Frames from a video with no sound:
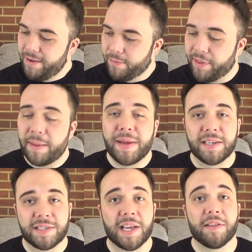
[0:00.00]
With that
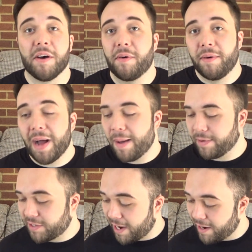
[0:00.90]
being said, though,
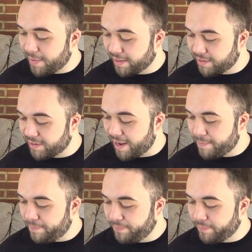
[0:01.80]
I'm excited about this
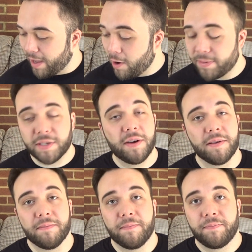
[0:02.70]
game. I hope it's
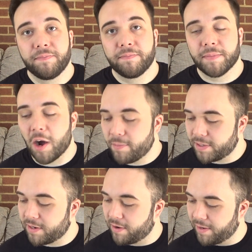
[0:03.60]
good. I hope
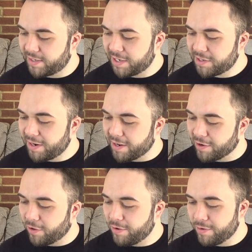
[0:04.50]
it's good. It says that it
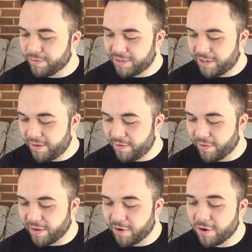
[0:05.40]
includes
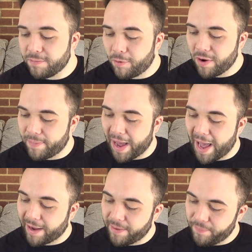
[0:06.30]
the Good Boy
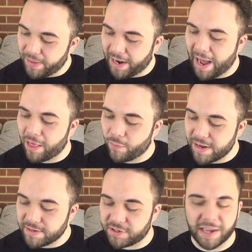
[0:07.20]
Pack and
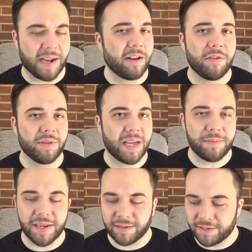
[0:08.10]
Halloween skin. I don't know what
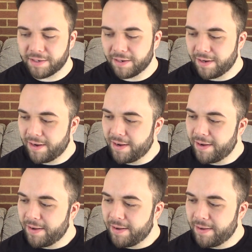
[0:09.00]
that means.
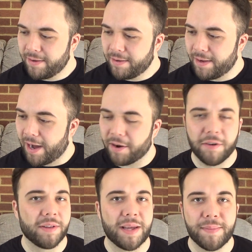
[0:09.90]
I don't
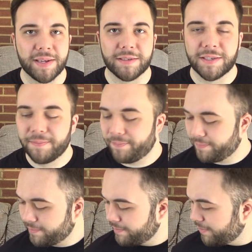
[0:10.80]
know what that means.
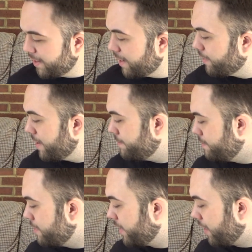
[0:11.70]
Anyway,
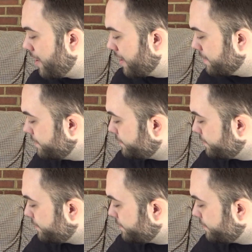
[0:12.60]
moving along.